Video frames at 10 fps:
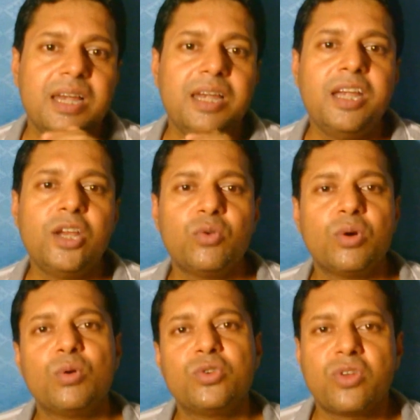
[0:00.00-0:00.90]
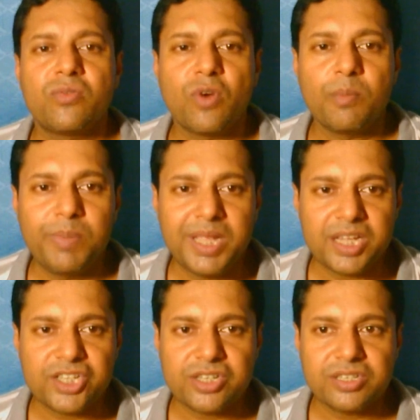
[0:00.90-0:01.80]
leading to a host of
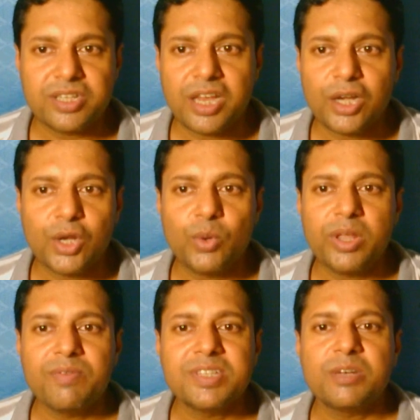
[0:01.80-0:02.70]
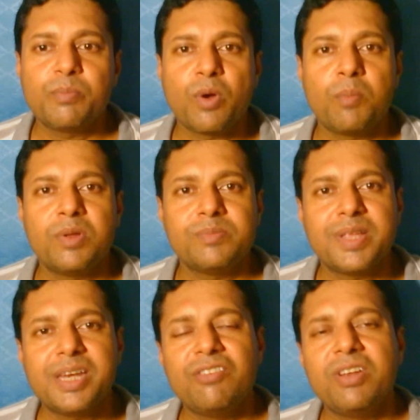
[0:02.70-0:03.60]
complications including vision
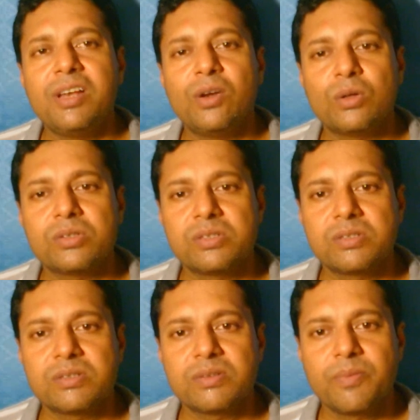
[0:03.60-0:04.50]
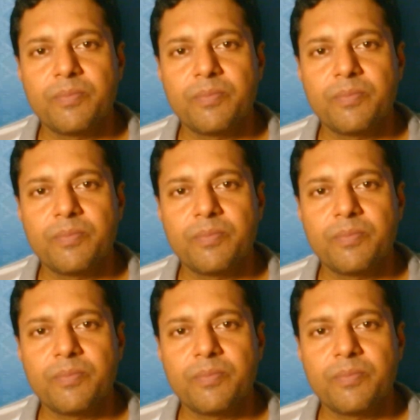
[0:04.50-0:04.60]
problems and hearing loss.